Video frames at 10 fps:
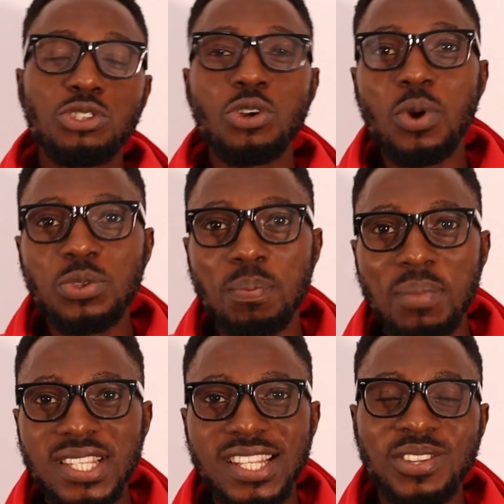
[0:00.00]
you don't want to
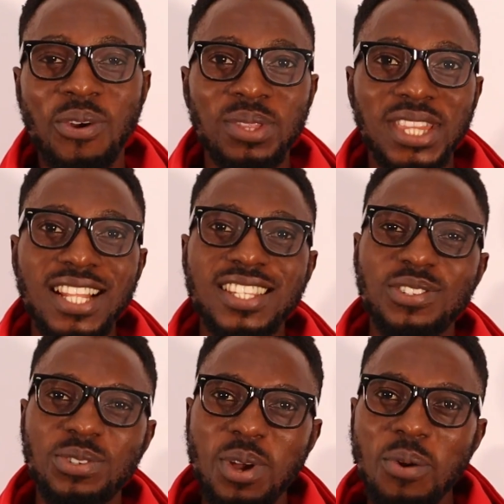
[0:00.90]
miss this
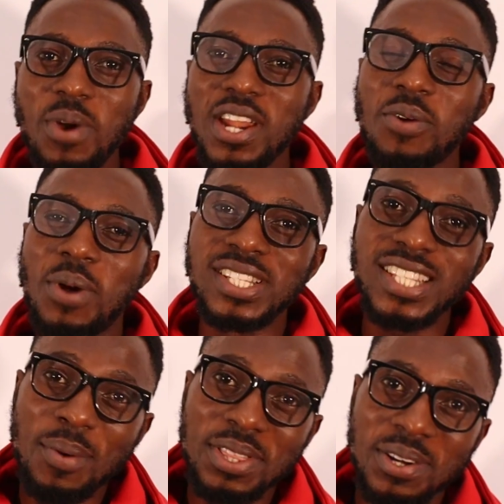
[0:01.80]
content. Do not go anywhere.
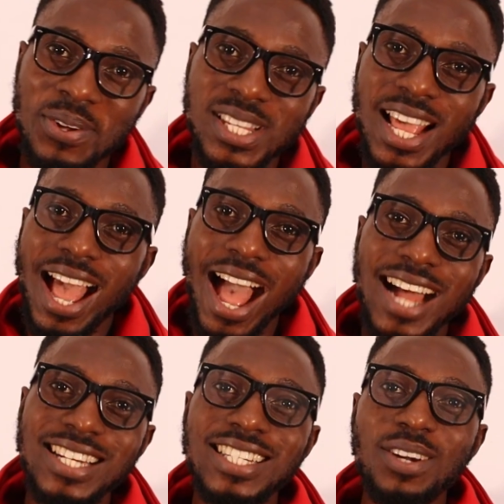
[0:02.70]
Stay with us
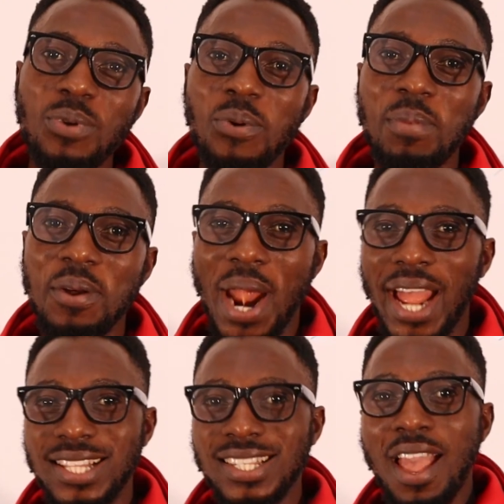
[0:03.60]
and we will be
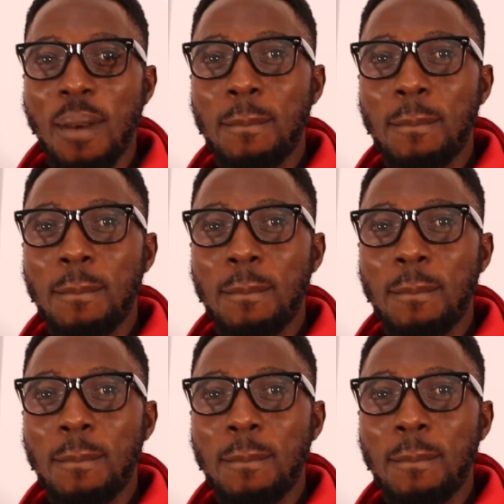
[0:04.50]
right